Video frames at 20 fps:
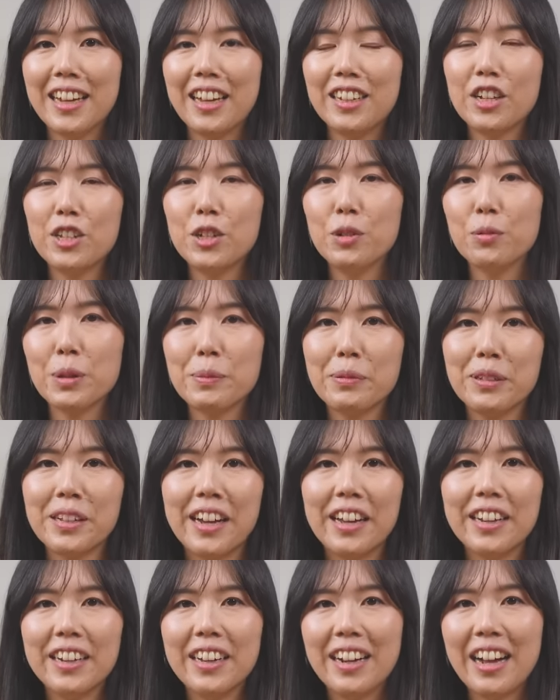And then you
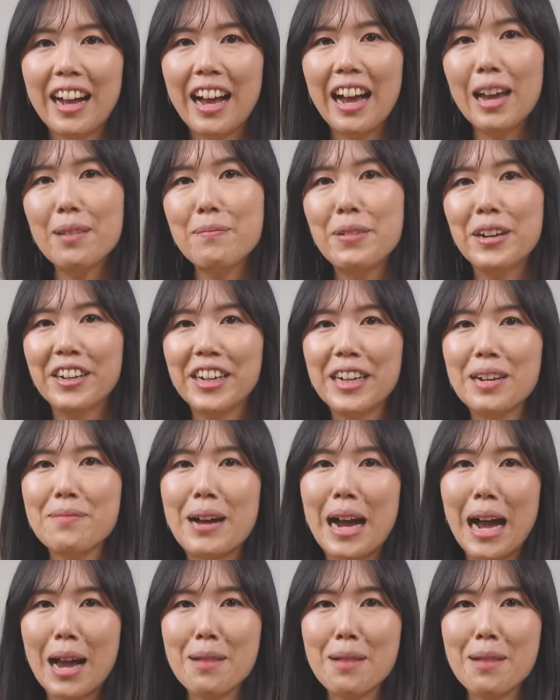replied, hi, Miriam,